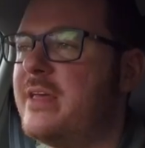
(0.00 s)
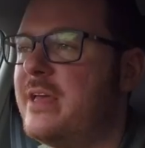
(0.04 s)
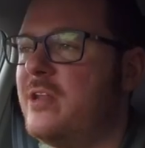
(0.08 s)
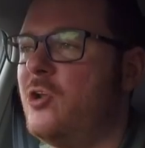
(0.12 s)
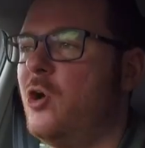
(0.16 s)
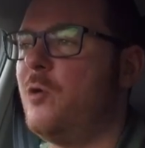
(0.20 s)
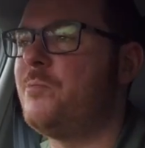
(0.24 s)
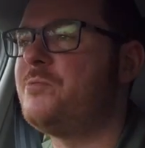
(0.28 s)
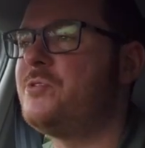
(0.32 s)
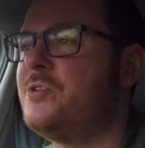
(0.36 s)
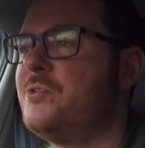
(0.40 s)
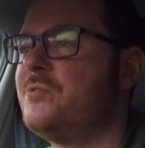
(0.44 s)
an
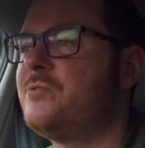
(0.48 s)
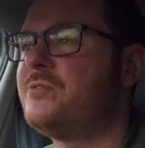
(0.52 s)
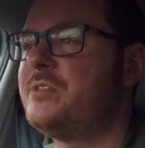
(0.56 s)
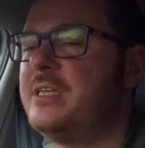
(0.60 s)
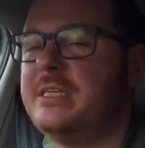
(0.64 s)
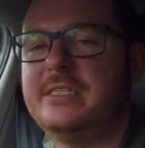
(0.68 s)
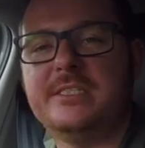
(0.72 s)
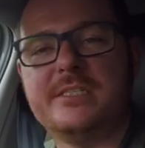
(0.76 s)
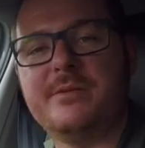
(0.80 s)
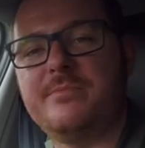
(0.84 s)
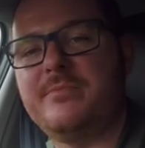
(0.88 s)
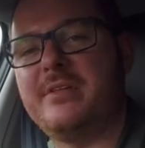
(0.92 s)
optional
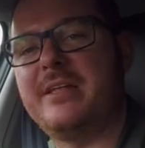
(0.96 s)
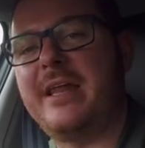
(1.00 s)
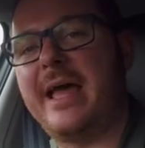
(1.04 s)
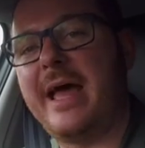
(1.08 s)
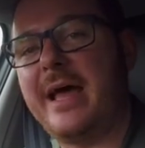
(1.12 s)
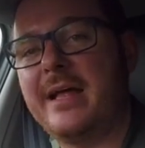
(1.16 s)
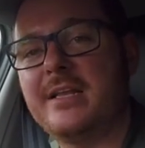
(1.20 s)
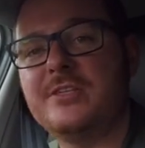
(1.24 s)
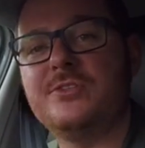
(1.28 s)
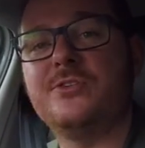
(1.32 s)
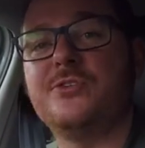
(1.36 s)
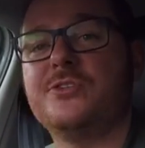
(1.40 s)
system that
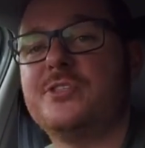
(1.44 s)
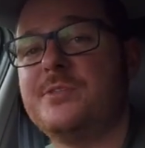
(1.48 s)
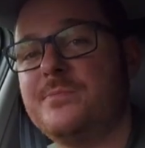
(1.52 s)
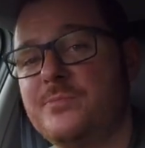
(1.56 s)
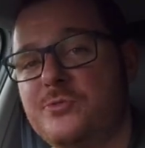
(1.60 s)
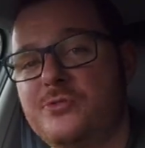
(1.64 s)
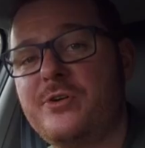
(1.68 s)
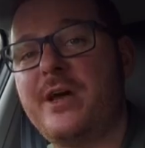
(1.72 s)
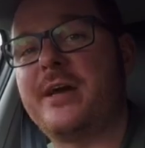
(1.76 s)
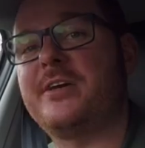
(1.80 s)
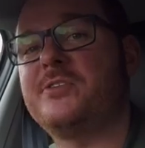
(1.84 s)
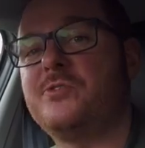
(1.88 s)
adds or
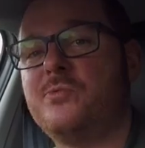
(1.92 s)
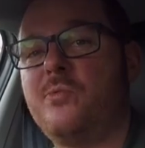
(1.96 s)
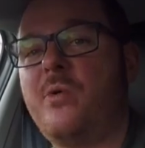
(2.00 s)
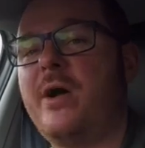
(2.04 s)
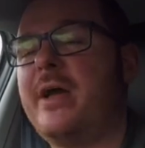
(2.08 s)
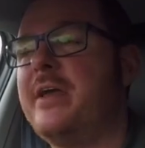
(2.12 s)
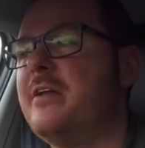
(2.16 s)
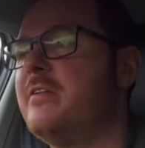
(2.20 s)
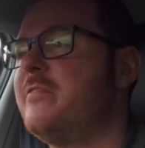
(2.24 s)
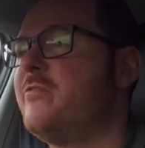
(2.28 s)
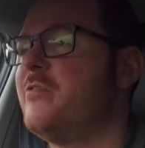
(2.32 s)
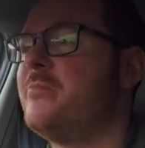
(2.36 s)
subtracts
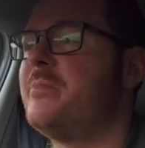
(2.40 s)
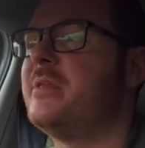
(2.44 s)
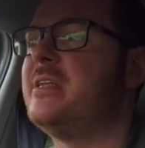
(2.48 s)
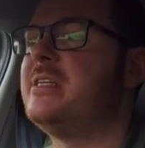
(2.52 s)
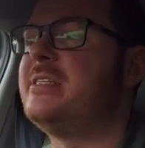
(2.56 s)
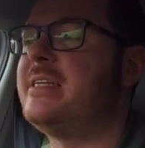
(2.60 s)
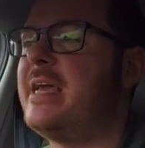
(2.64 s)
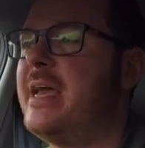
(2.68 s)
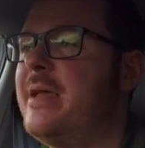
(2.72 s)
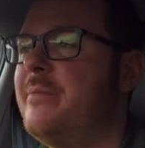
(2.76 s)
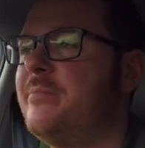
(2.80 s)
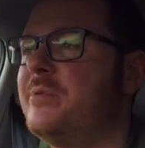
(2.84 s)
weight from the
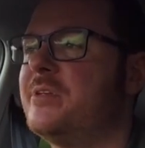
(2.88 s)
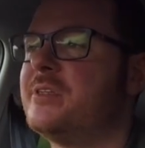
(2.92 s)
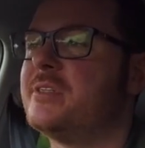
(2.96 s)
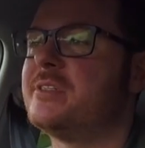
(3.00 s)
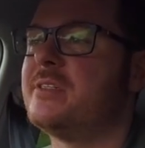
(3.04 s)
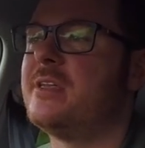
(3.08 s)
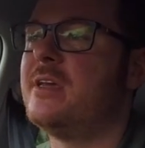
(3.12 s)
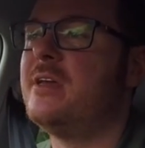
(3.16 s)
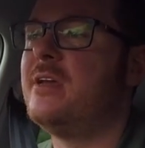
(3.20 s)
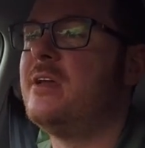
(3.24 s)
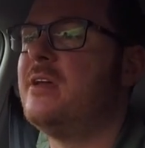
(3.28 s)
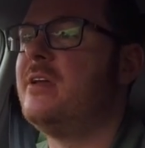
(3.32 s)

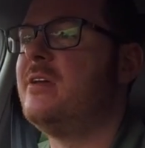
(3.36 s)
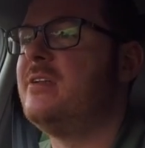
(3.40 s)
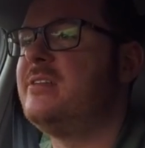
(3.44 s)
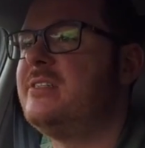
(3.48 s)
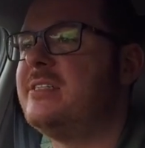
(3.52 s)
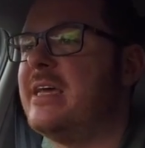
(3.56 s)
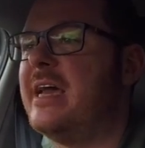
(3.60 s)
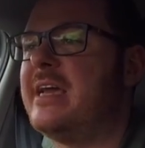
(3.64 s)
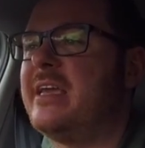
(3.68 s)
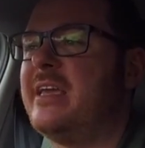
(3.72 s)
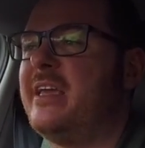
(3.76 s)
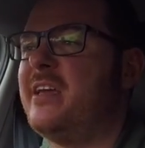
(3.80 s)
dampers,
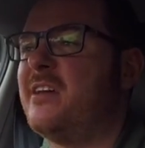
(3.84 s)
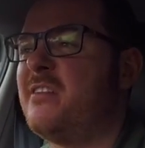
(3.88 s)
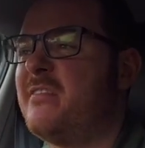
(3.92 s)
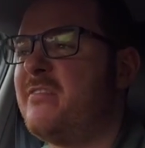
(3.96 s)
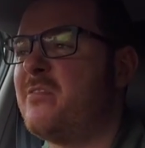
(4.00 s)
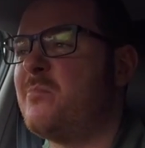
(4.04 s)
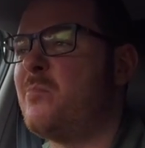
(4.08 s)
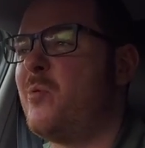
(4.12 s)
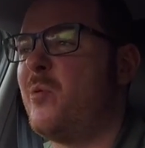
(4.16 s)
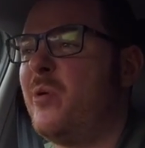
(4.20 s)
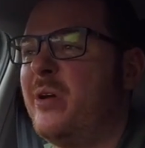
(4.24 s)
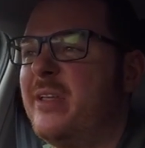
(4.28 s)
taking it
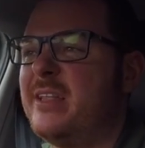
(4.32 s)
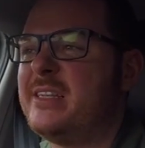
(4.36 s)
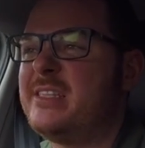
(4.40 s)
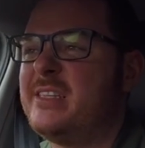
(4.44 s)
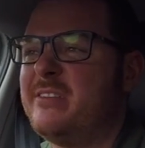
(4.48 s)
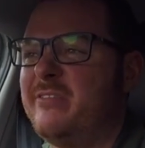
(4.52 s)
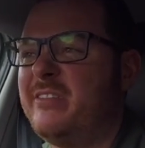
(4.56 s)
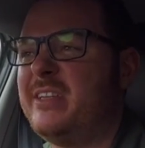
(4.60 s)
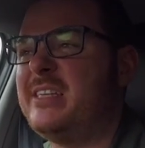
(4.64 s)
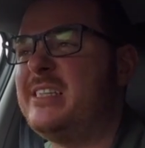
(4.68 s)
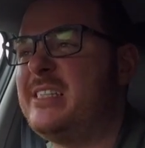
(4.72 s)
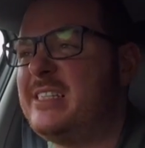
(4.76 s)
from a
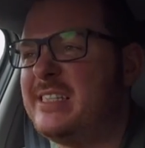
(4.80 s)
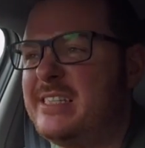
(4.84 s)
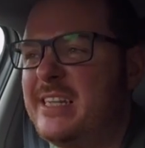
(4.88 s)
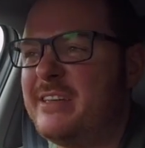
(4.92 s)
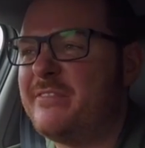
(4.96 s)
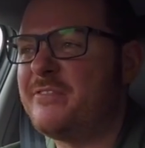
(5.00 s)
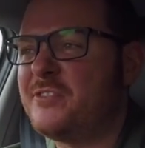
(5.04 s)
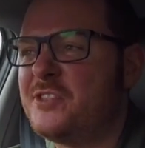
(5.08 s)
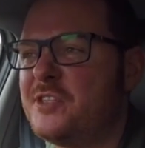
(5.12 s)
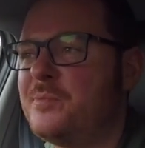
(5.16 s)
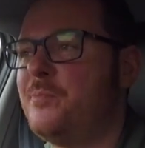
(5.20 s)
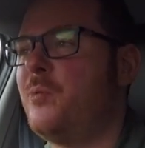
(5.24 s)
relatively
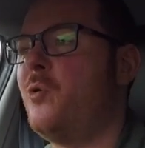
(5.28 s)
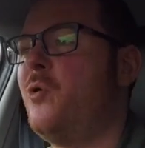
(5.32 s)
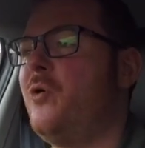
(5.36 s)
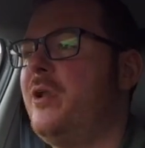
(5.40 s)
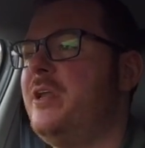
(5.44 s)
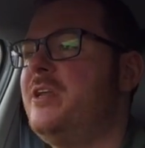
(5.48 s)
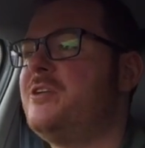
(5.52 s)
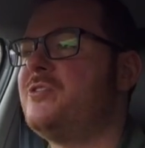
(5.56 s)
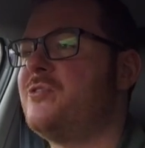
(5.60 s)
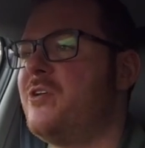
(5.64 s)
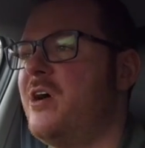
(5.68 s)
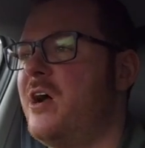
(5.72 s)
stiff,
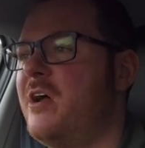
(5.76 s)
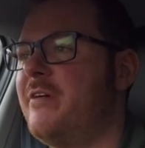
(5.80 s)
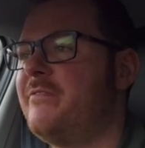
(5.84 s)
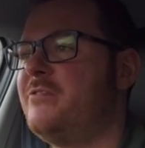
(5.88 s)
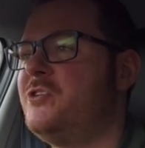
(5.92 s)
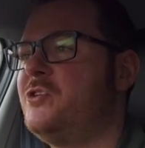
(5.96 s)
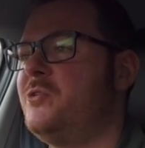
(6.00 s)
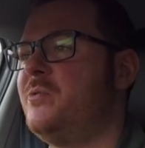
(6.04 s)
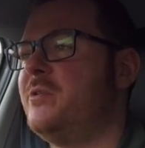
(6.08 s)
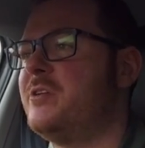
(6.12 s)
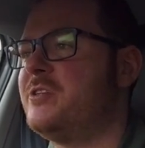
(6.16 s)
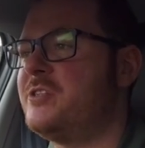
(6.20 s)
sporty drive
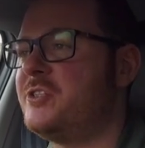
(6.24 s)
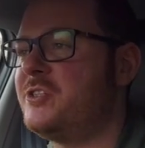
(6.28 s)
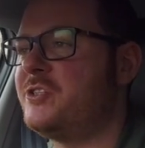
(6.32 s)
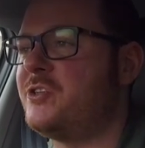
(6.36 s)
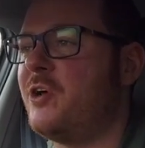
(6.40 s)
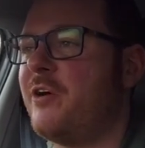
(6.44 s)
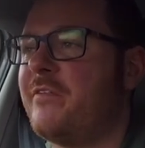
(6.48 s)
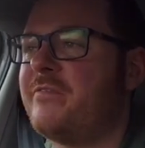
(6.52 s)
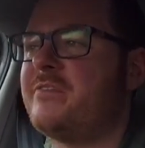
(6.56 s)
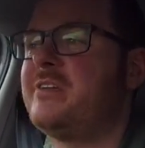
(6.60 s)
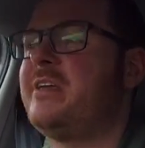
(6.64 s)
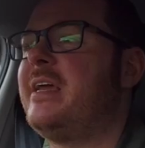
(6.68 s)
to a
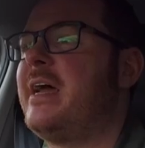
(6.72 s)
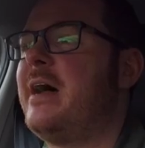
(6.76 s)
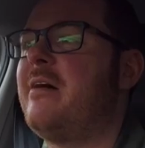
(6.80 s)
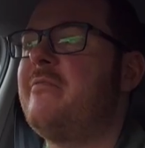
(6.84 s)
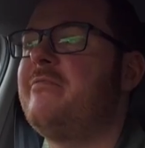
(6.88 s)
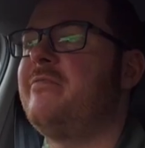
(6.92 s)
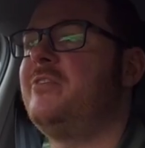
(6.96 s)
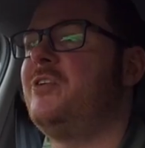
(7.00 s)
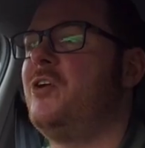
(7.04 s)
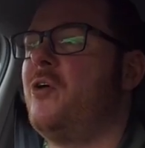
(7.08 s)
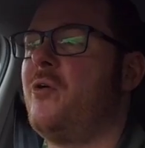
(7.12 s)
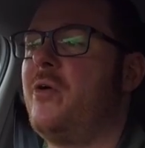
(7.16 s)
soft,
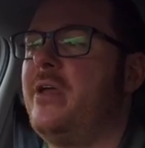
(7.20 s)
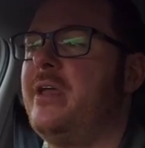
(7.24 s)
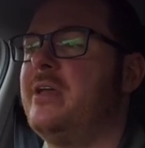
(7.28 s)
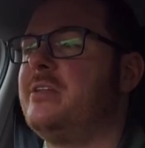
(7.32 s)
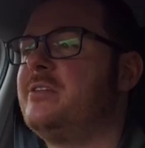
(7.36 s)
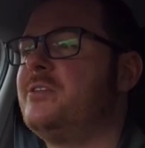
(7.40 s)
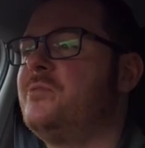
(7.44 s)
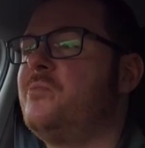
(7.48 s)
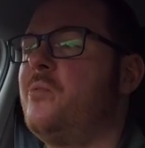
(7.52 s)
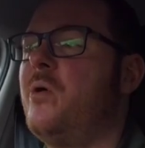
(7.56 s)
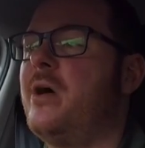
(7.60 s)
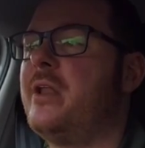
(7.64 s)

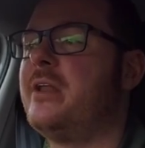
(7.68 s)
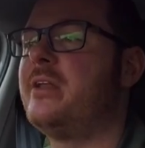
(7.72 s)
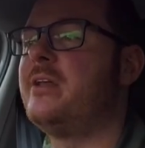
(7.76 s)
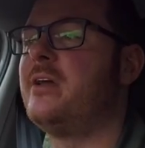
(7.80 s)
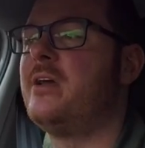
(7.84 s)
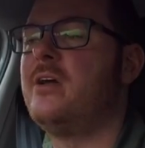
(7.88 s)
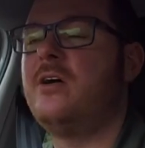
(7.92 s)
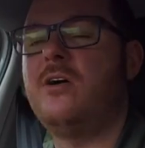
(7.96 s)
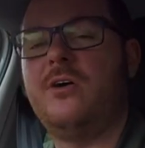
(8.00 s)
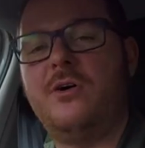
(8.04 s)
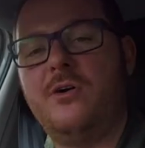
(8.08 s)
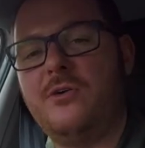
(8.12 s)
comfort-oriented one
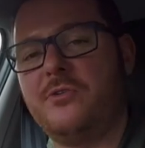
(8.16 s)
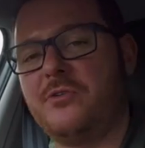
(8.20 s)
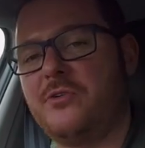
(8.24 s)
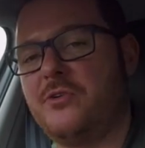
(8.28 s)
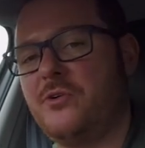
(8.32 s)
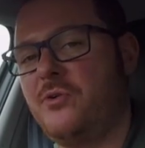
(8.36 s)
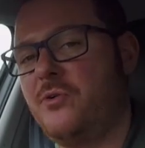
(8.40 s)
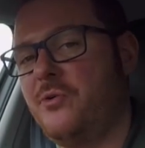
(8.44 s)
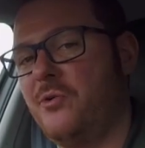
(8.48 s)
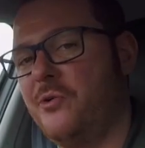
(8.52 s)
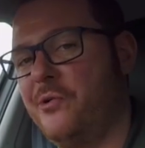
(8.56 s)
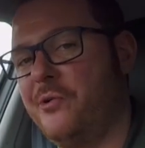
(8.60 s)
on
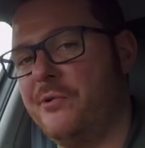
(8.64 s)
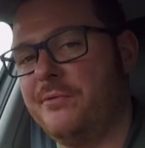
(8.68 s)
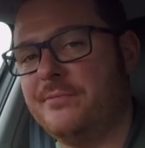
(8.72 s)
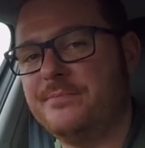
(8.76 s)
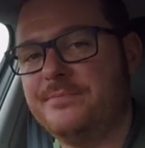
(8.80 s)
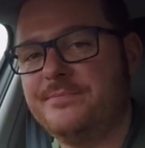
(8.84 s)
call.